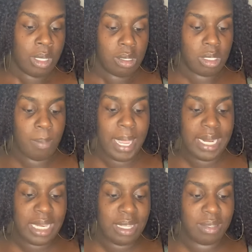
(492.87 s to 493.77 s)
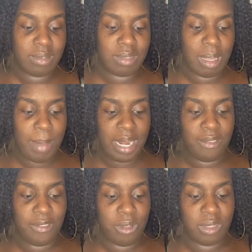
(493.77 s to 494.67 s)
Somebody
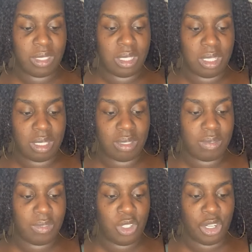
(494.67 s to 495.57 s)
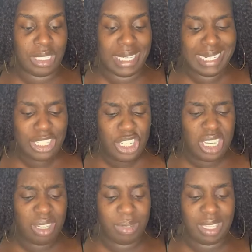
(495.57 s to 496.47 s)
feels you're
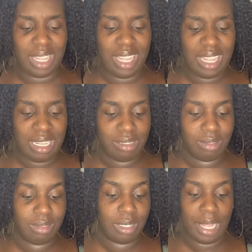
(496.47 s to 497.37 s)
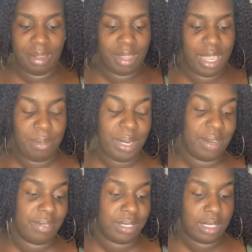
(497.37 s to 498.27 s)
dingy. What the hell? Okay,
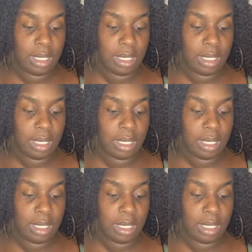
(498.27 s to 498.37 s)
whatever.